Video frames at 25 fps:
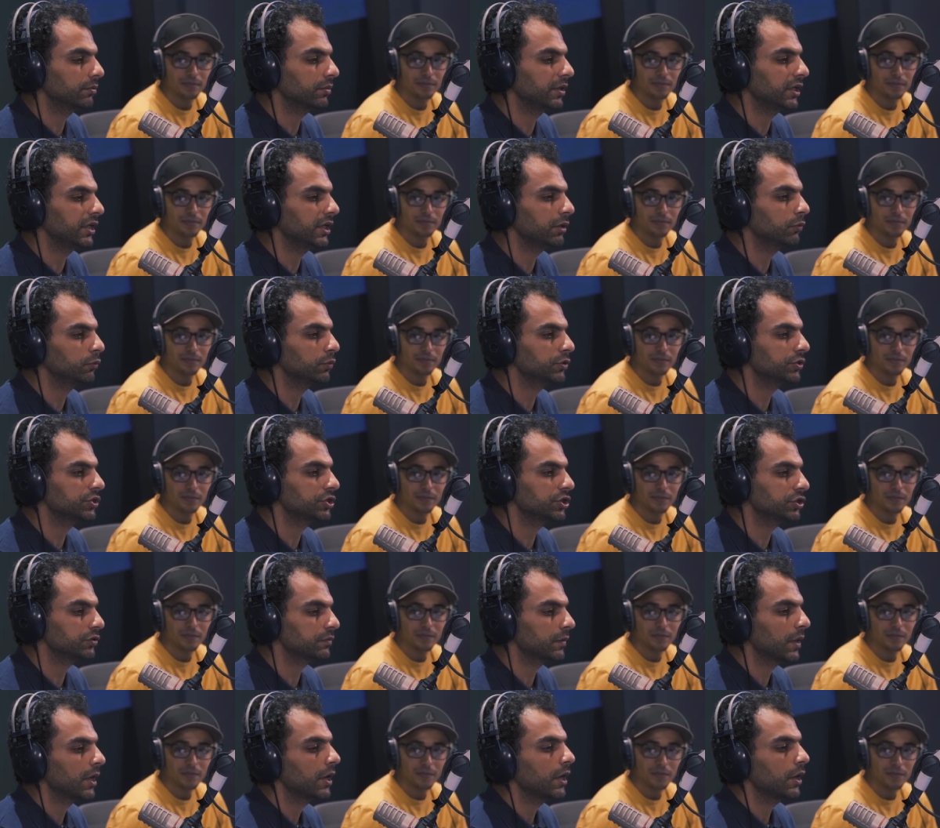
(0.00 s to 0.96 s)
Speaker 1: our meaning,
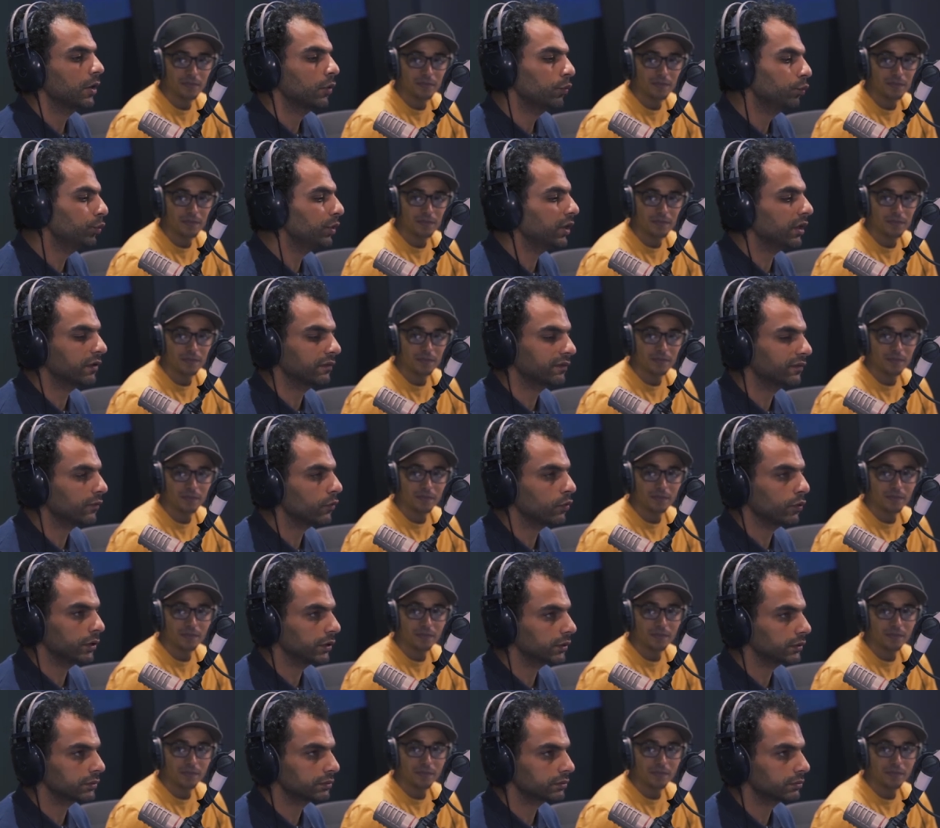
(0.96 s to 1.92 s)
which we are
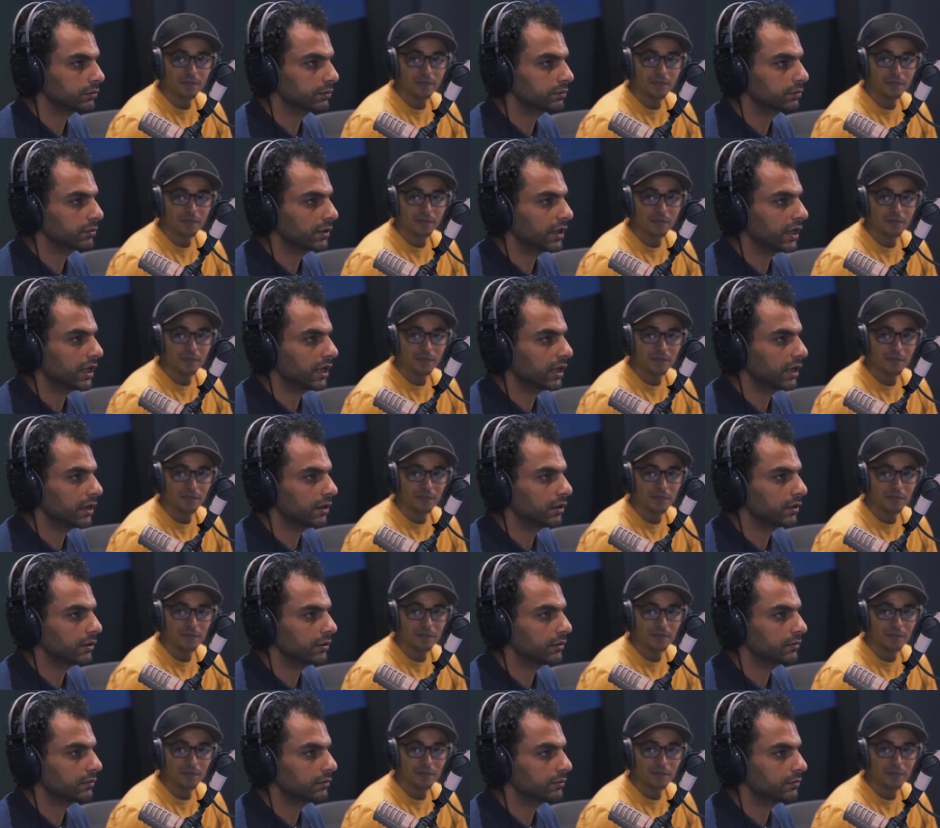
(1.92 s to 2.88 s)
4
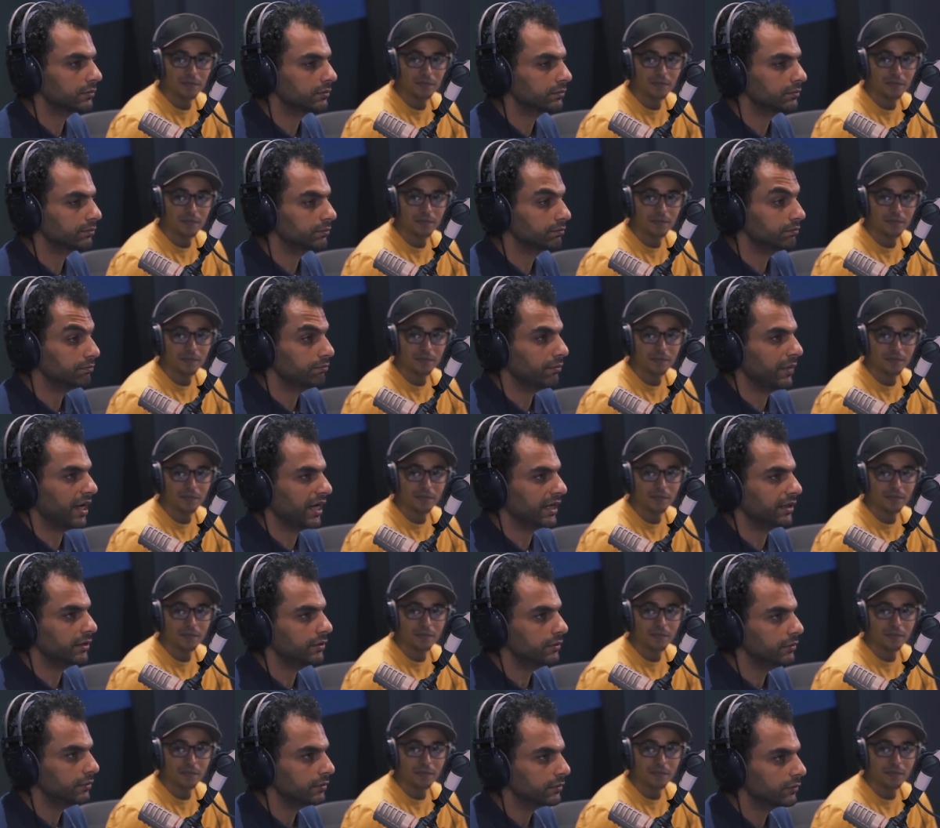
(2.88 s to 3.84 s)

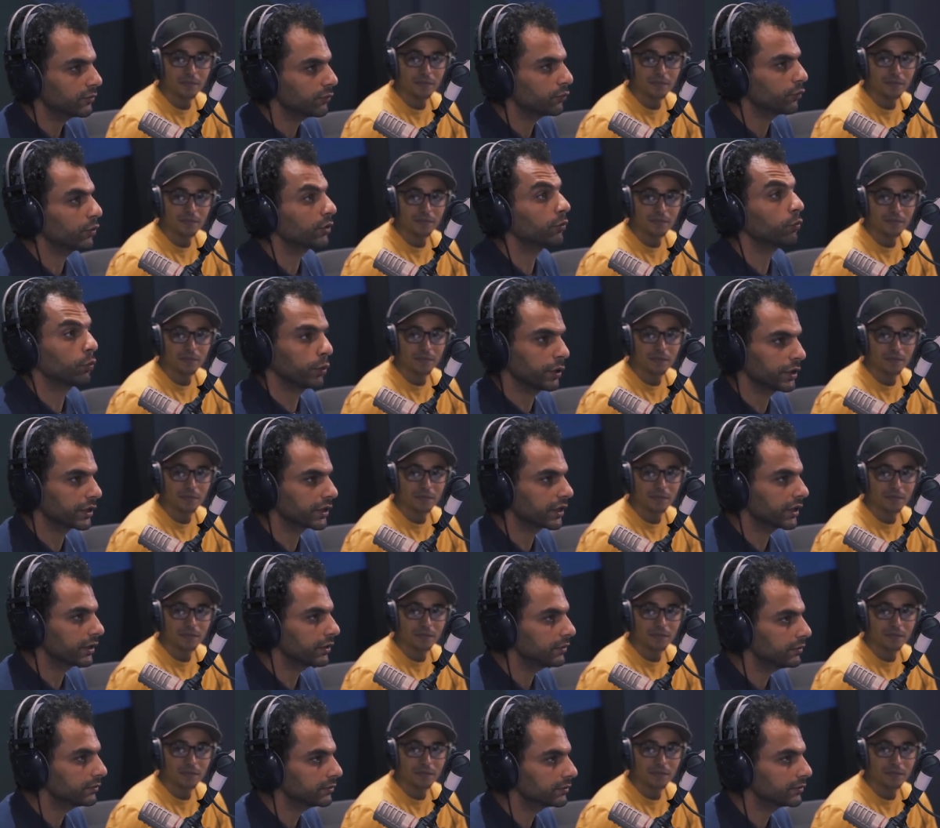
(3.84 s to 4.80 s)
men. We're
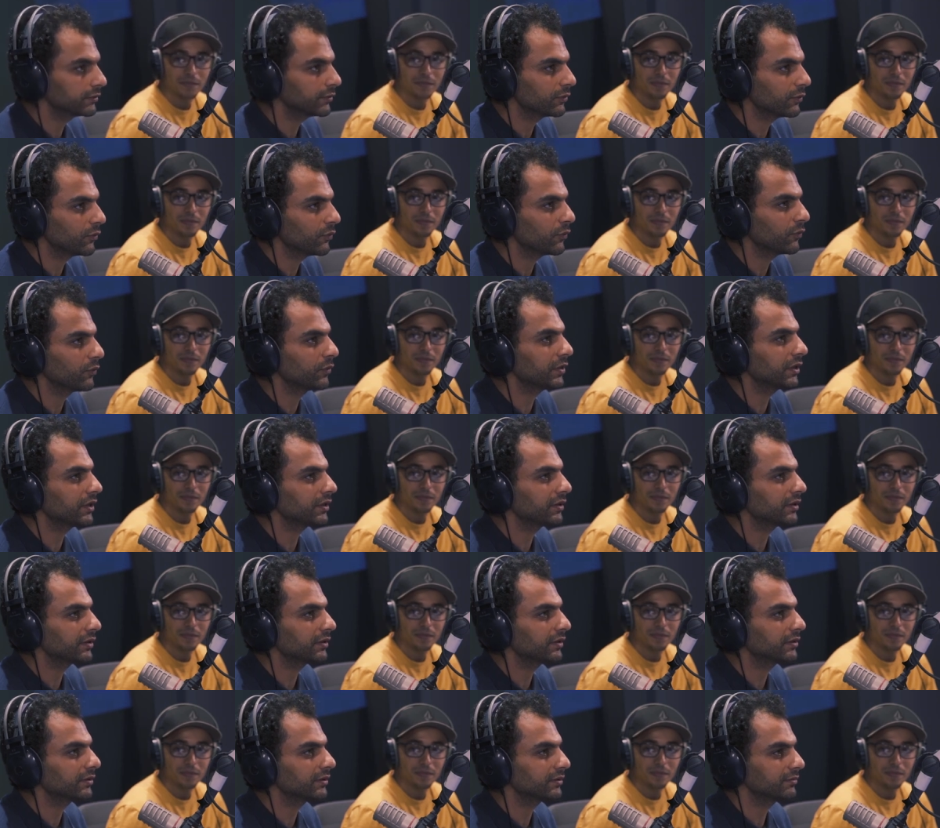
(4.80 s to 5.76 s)
working,
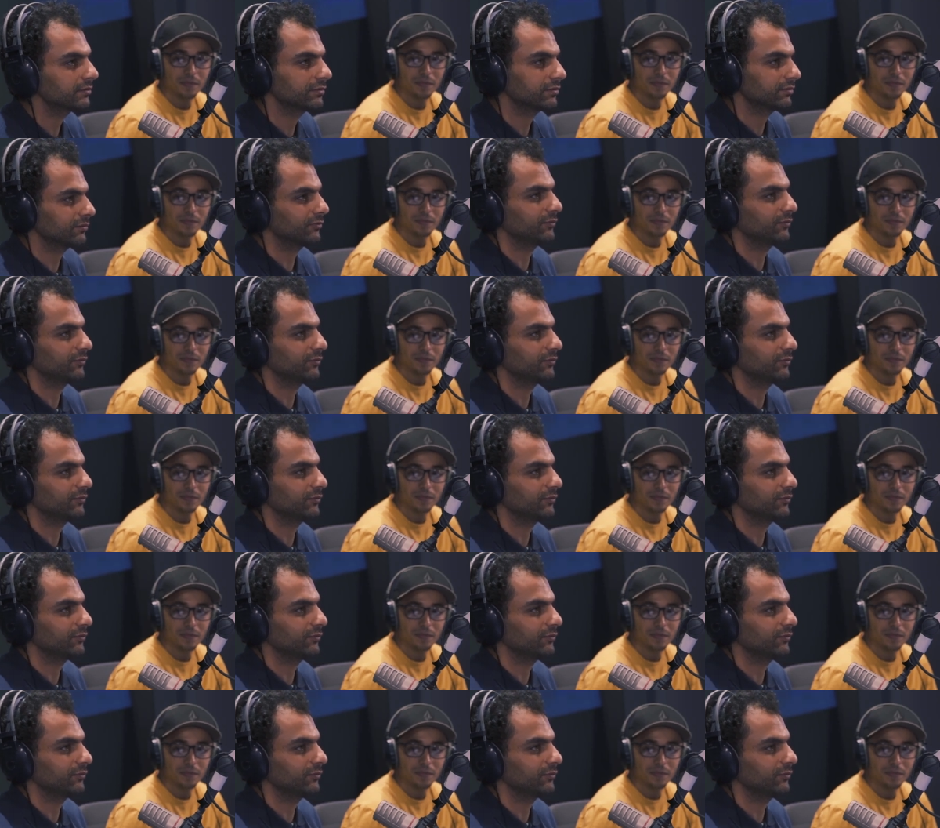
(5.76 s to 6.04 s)
we're